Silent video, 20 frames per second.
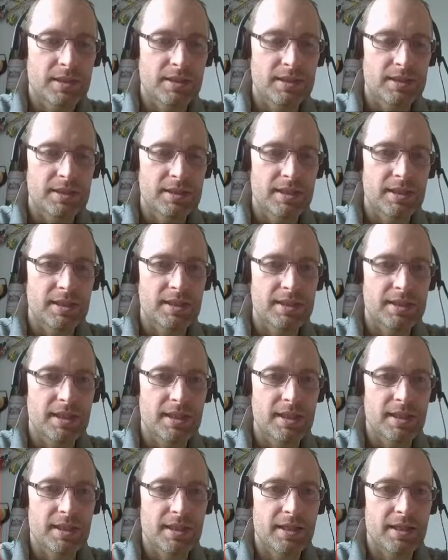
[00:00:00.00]
seeing
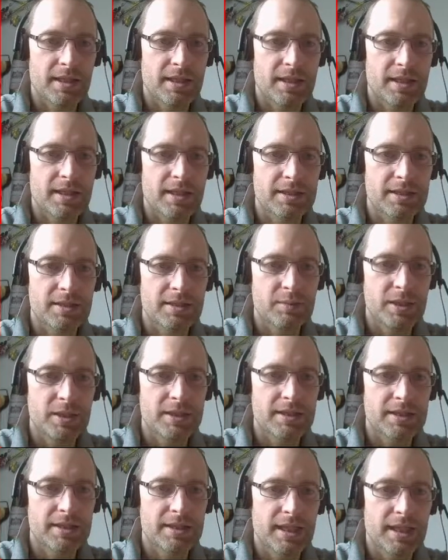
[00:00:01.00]
as
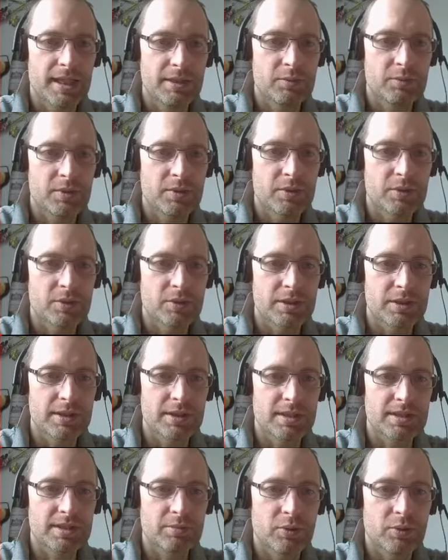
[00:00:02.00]
Amigas came with
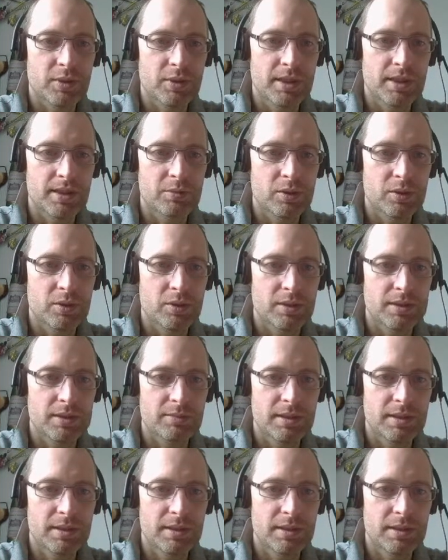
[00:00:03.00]
joystick support out the box.